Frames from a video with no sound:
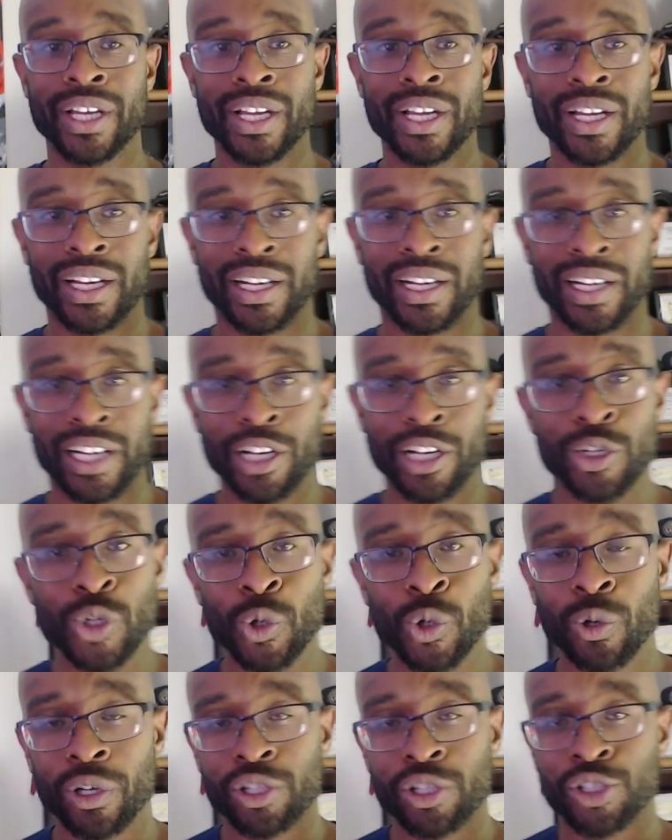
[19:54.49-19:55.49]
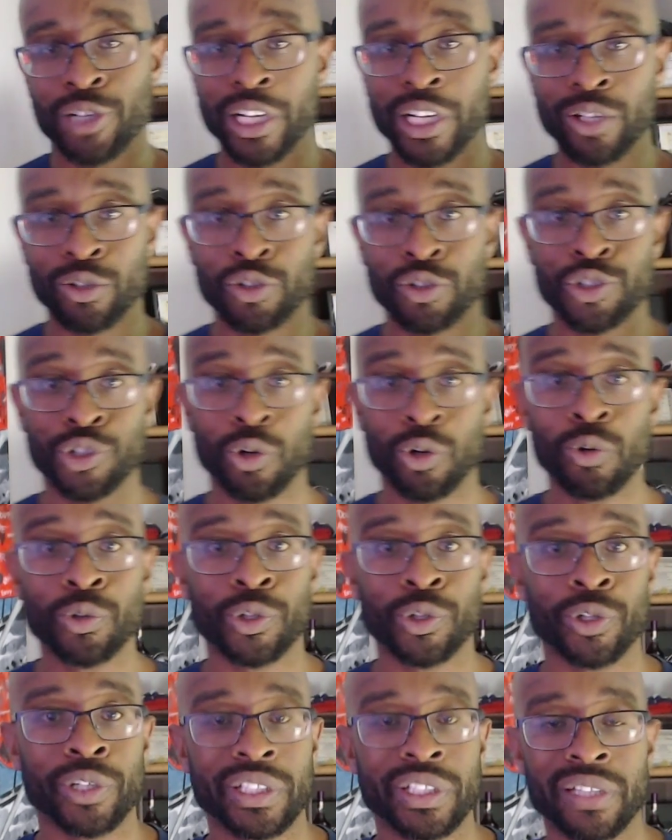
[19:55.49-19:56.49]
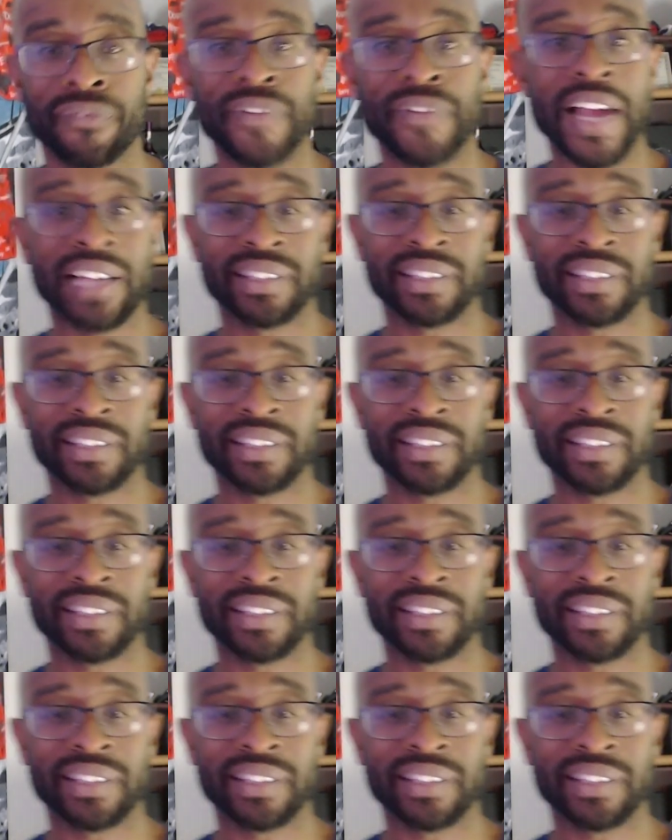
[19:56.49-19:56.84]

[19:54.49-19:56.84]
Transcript: a newer trader's shoulder is the fact